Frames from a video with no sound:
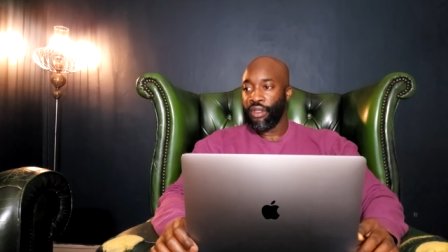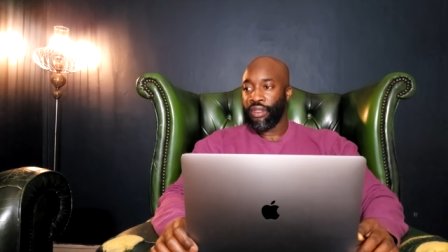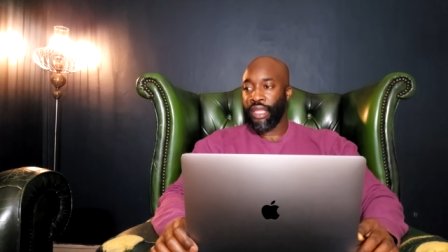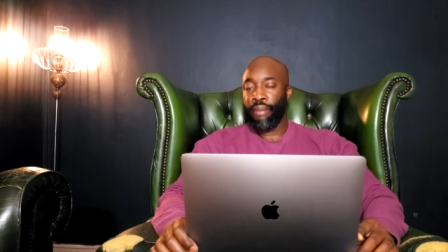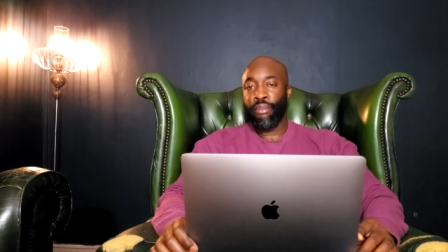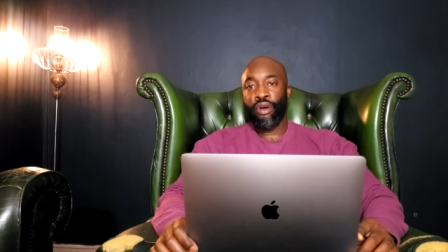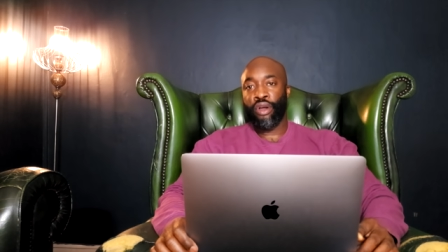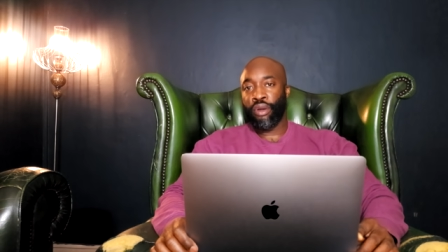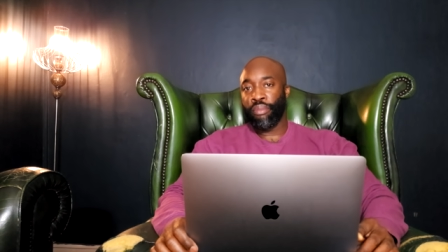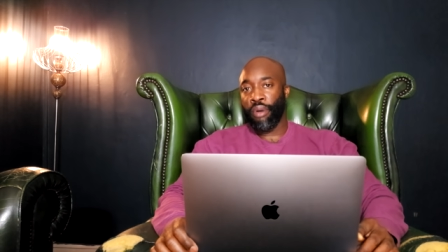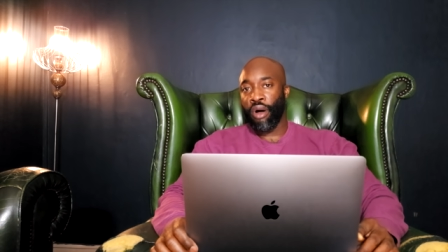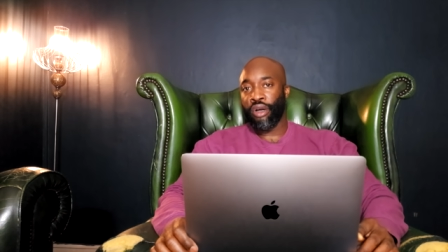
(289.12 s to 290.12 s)
that
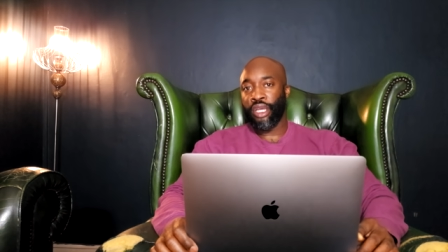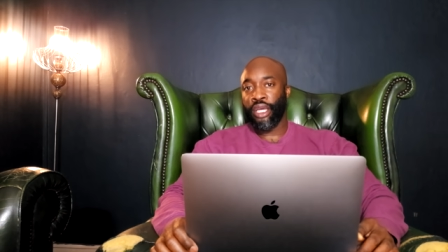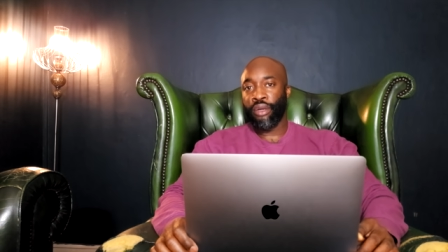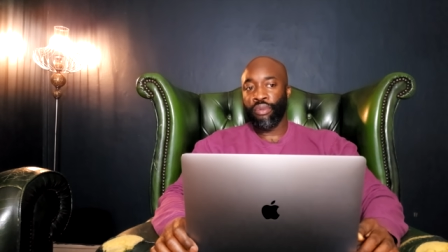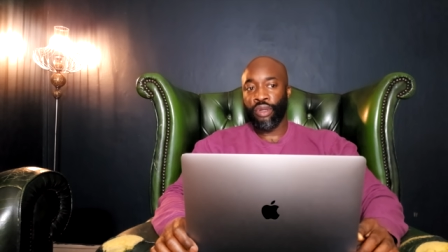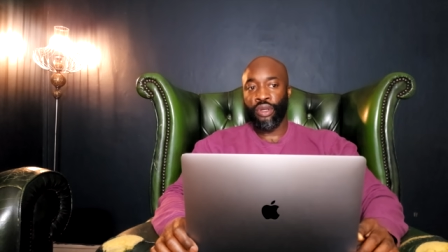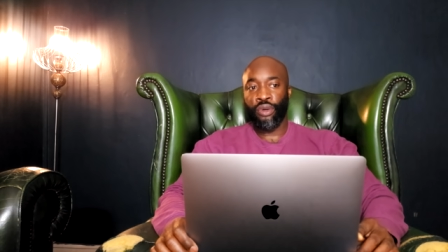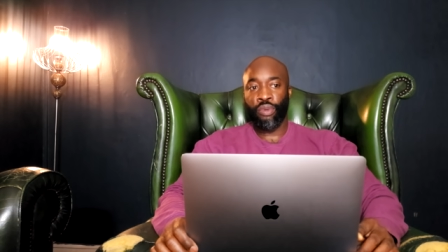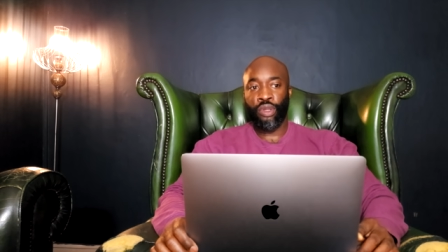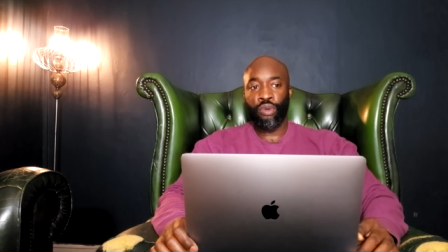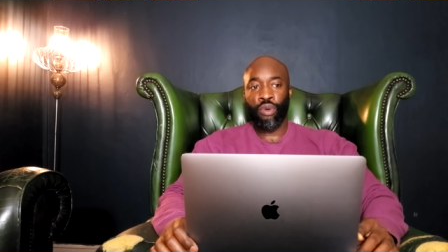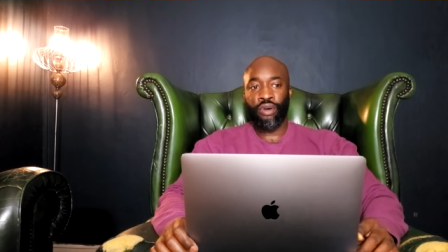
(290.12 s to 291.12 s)
American market, you know,
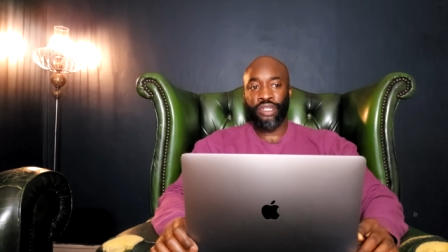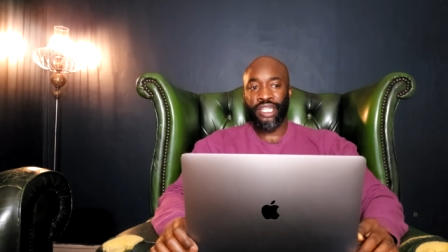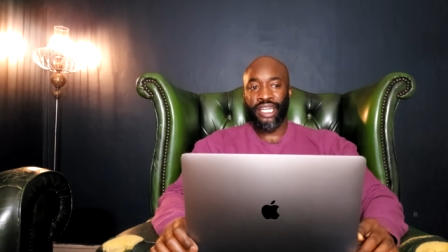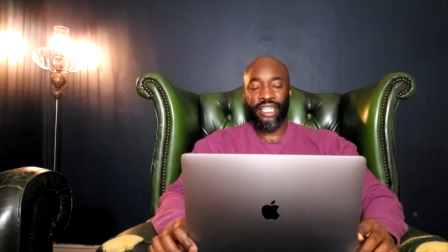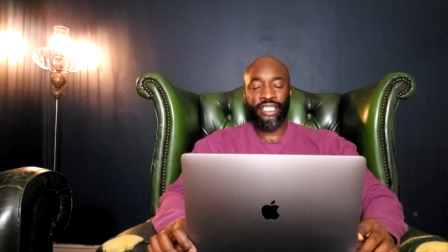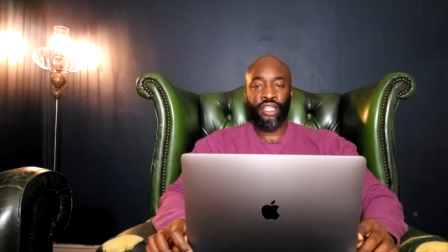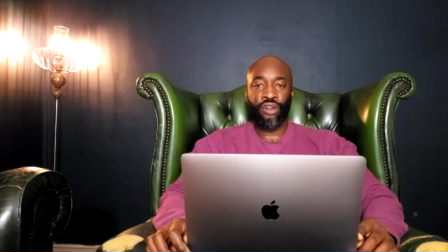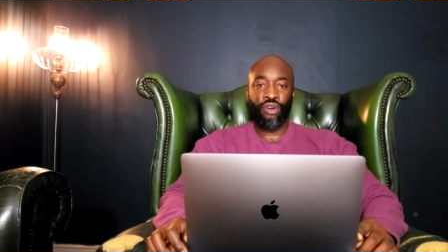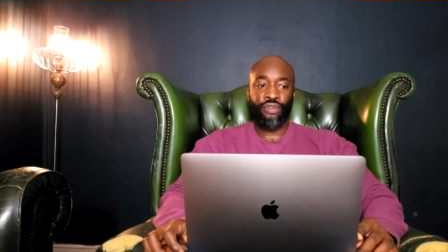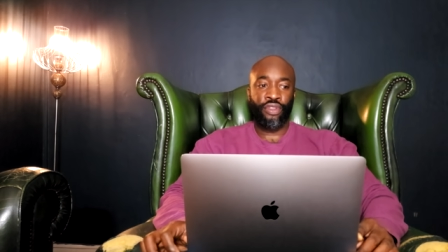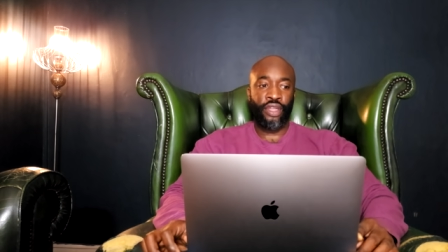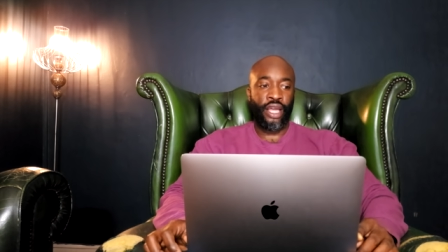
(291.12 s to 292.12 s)
where you are a ticket seller
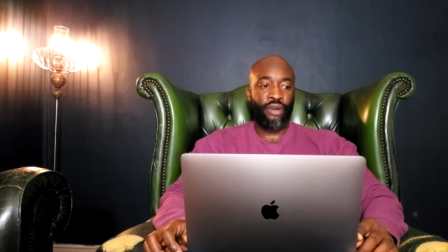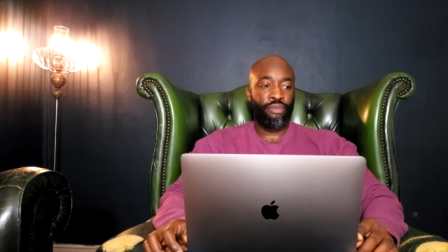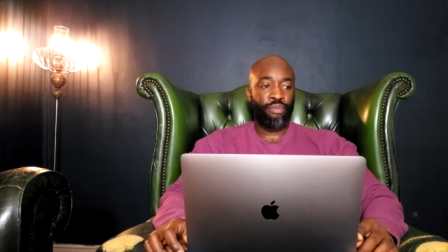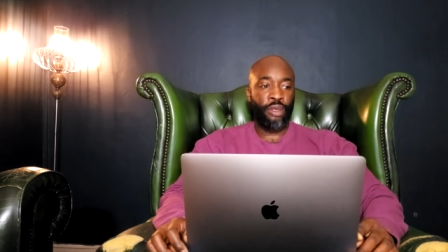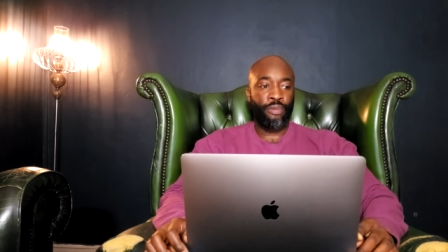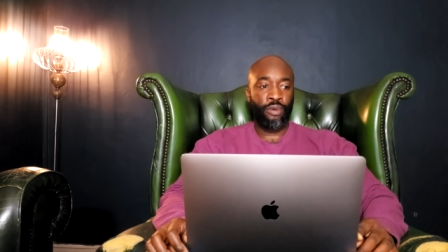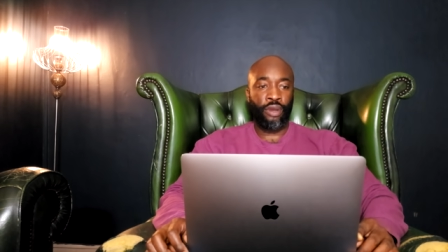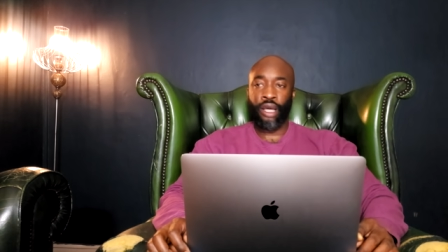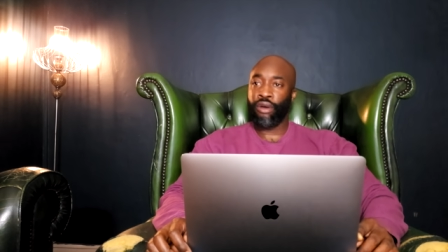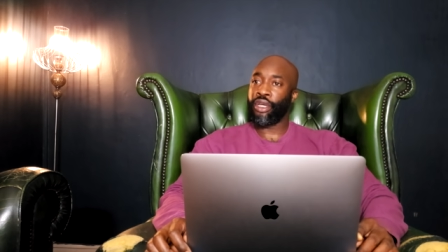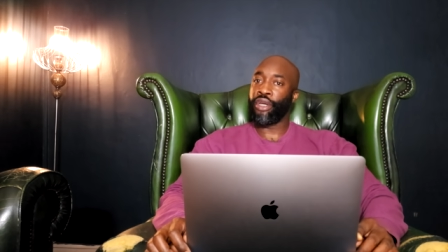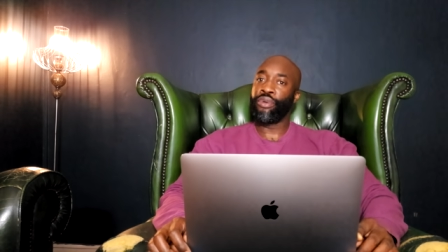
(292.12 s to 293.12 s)
over there and people are like,
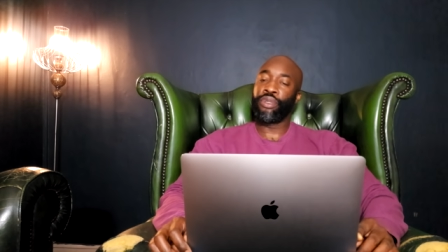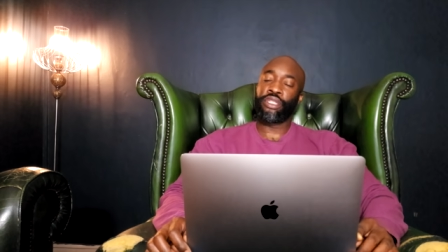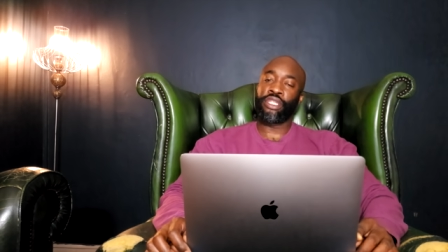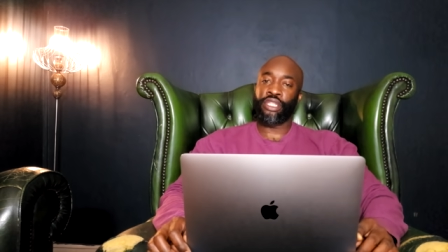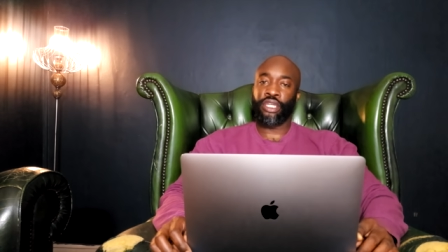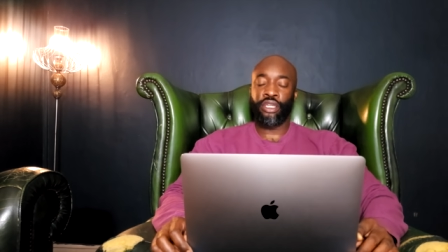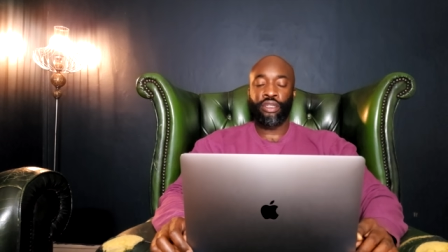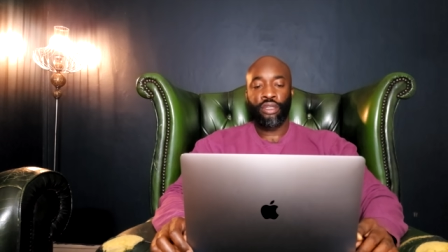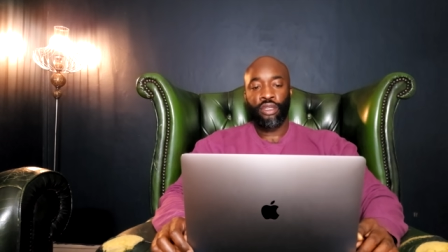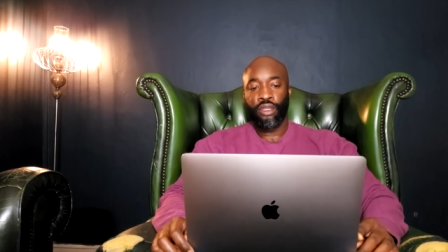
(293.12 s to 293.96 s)
okay, who is this kid?